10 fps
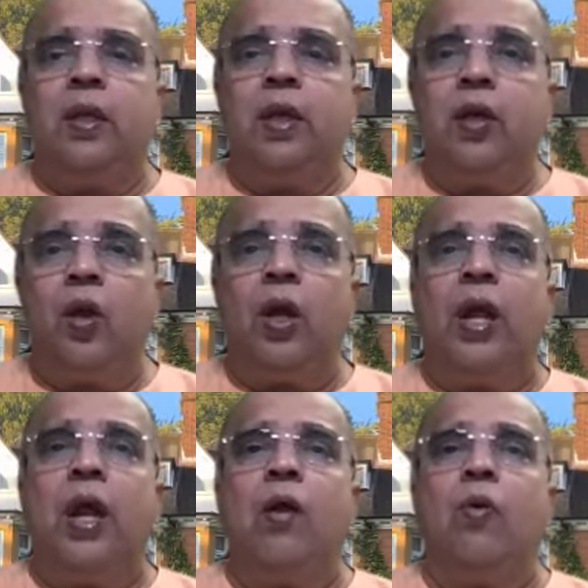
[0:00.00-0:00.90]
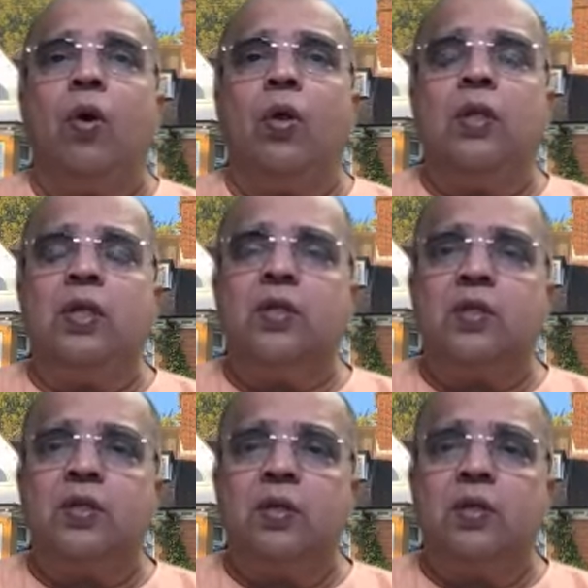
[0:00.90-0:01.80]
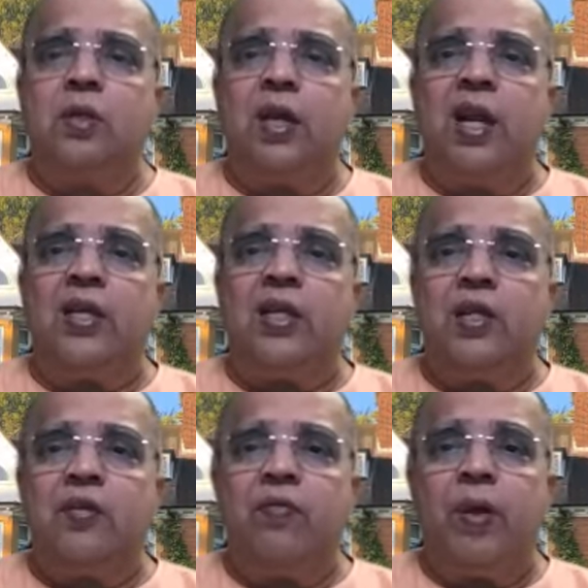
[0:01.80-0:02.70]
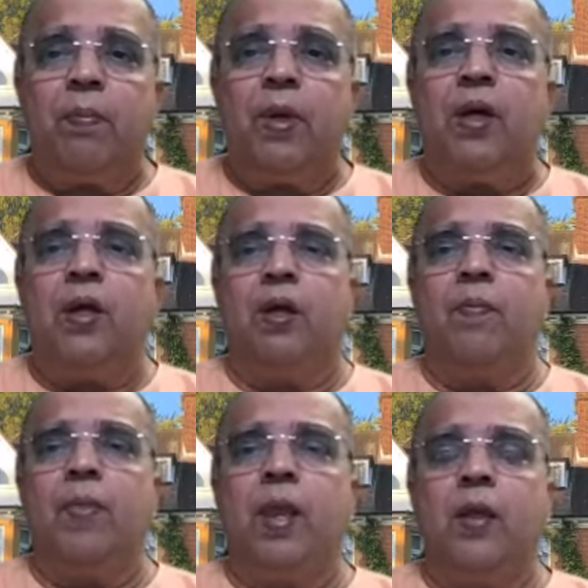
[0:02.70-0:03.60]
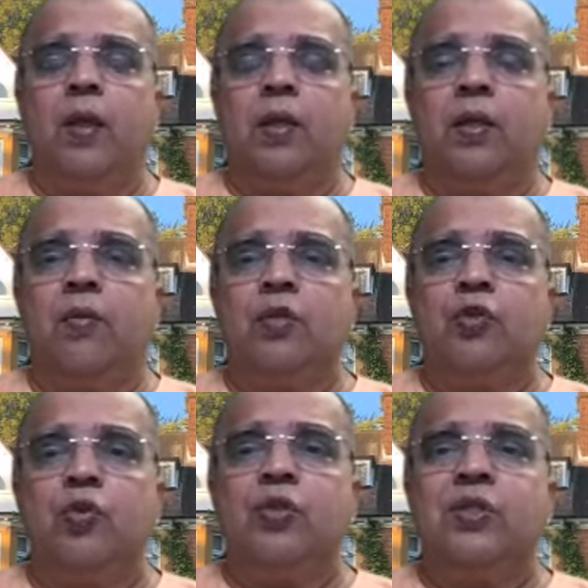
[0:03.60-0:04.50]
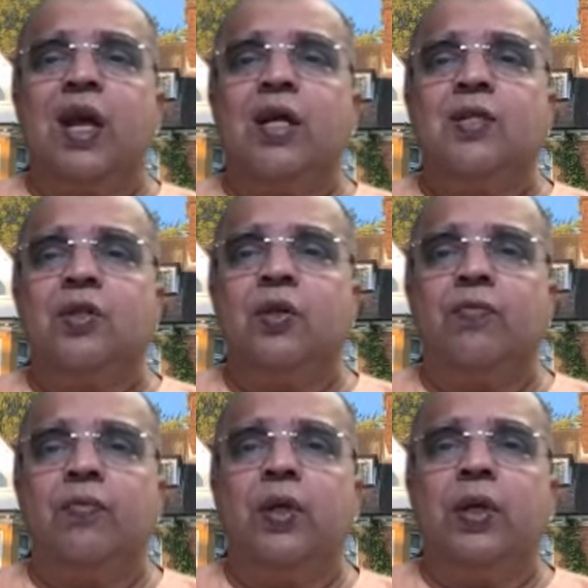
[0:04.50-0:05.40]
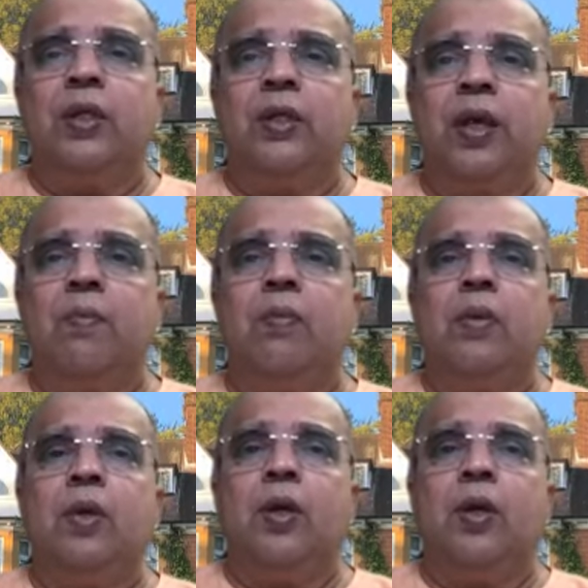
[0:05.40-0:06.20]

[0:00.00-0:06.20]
did not have all these kleshas were burnt. There was no chance of them